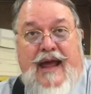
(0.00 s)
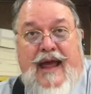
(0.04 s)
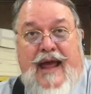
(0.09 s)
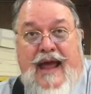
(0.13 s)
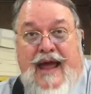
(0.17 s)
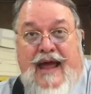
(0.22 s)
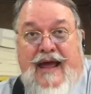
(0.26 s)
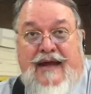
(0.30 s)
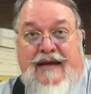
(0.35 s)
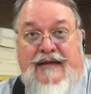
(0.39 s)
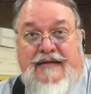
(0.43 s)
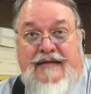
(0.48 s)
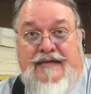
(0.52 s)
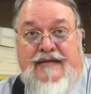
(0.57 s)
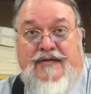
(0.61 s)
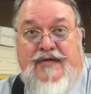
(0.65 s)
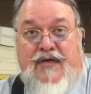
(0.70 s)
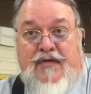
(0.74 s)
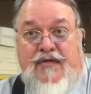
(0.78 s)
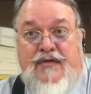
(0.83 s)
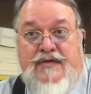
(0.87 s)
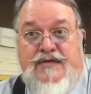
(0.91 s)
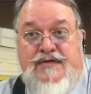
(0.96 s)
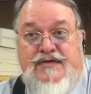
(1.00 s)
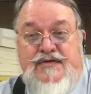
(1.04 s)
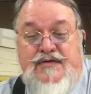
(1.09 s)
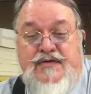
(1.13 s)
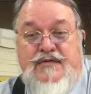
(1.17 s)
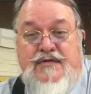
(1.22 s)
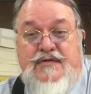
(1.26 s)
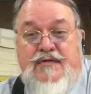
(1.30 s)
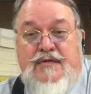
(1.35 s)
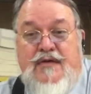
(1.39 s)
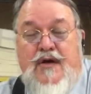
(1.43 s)
And so the
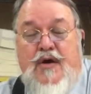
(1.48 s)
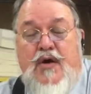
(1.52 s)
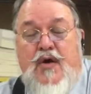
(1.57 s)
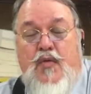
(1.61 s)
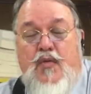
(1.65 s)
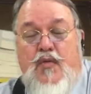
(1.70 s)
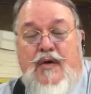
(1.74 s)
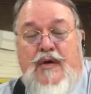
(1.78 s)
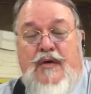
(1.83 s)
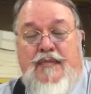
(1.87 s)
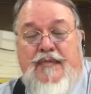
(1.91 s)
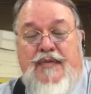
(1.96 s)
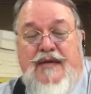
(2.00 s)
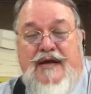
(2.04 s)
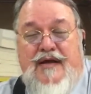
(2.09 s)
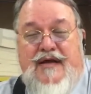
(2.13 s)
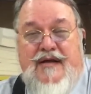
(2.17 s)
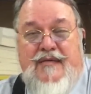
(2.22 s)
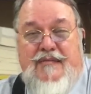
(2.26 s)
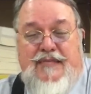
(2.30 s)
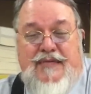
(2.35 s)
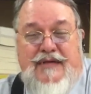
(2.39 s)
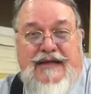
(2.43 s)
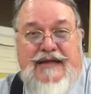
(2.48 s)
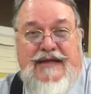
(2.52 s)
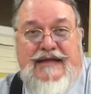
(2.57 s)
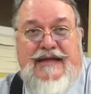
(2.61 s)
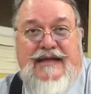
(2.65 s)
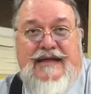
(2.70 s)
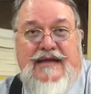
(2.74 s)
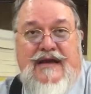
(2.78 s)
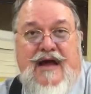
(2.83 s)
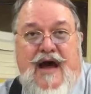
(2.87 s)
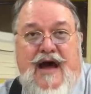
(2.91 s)
student will be
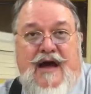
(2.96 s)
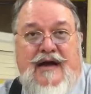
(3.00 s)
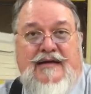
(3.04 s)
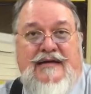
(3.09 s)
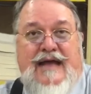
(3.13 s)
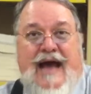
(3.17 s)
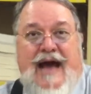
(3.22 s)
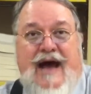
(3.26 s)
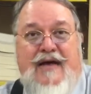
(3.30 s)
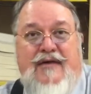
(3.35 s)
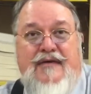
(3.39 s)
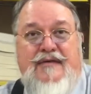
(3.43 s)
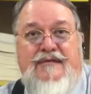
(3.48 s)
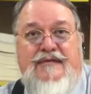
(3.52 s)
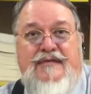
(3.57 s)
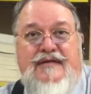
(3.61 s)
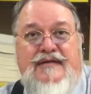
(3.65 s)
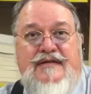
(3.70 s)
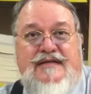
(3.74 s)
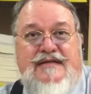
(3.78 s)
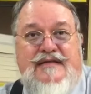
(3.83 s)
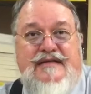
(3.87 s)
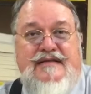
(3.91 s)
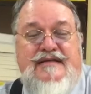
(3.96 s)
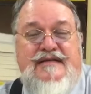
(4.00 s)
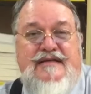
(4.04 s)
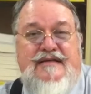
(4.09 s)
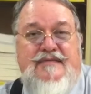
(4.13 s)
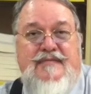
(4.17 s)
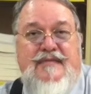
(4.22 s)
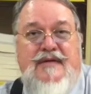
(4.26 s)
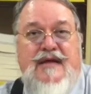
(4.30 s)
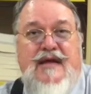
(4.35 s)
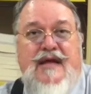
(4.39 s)
completely knocked out of the
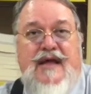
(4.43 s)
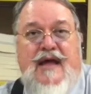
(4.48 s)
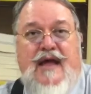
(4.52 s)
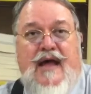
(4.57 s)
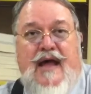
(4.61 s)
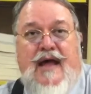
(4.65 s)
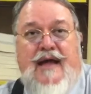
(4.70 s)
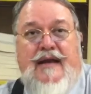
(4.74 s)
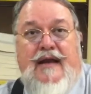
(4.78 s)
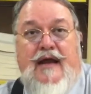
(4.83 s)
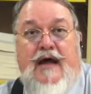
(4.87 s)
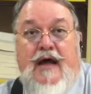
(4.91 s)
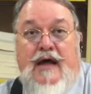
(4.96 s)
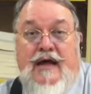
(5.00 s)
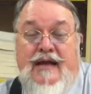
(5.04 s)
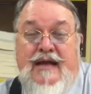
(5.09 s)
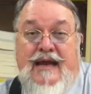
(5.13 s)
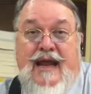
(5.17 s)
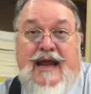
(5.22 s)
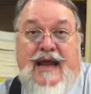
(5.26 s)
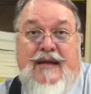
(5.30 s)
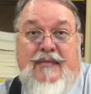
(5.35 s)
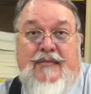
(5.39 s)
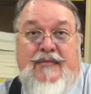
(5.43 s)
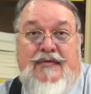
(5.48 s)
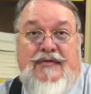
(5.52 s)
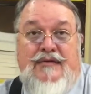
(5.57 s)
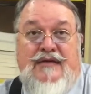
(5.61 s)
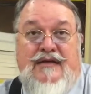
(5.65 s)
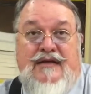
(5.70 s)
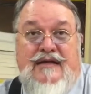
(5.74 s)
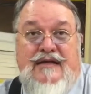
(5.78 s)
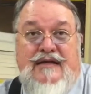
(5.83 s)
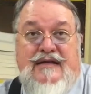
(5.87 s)
system and unable
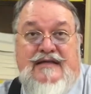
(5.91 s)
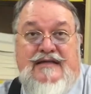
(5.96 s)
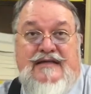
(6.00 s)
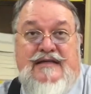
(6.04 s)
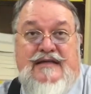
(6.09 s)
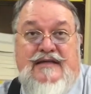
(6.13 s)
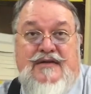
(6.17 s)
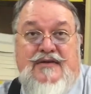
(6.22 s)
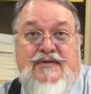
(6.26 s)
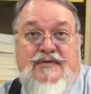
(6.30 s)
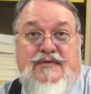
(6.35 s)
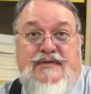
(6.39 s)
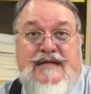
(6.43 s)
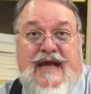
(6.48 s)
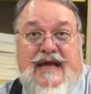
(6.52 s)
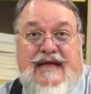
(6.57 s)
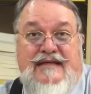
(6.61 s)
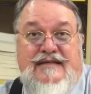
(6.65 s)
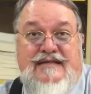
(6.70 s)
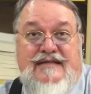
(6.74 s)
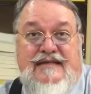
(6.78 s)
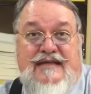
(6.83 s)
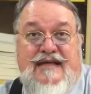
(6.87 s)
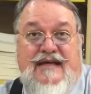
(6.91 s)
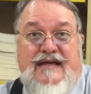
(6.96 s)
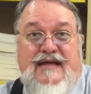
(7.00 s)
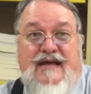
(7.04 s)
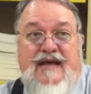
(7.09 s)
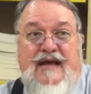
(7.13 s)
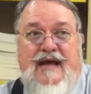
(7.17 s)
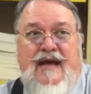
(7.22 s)
to continue testing,